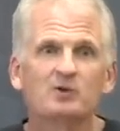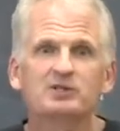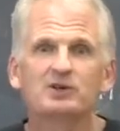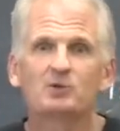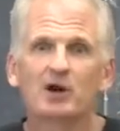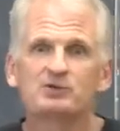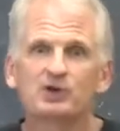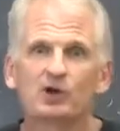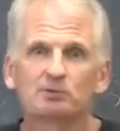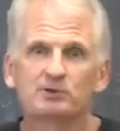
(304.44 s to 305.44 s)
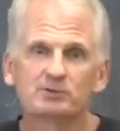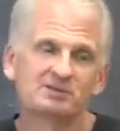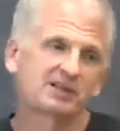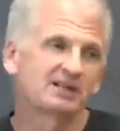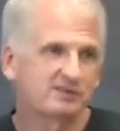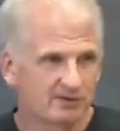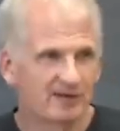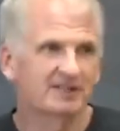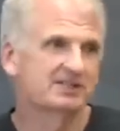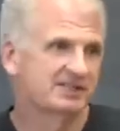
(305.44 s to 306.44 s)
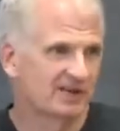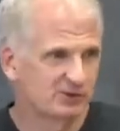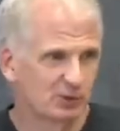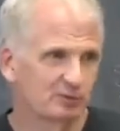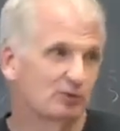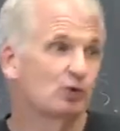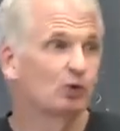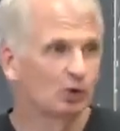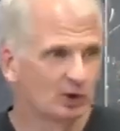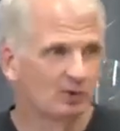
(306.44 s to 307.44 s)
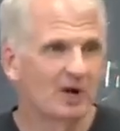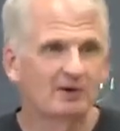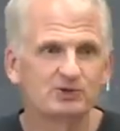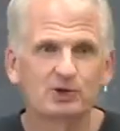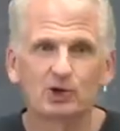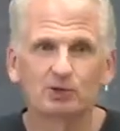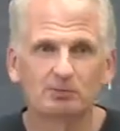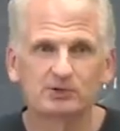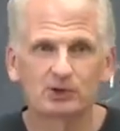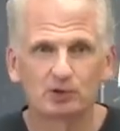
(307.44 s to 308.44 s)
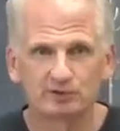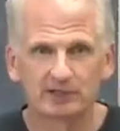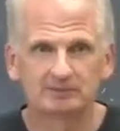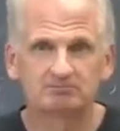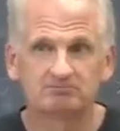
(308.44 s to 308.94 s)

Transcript: would you call it, besides the fact that it sounds sort of cool, why would you call it Moskovia?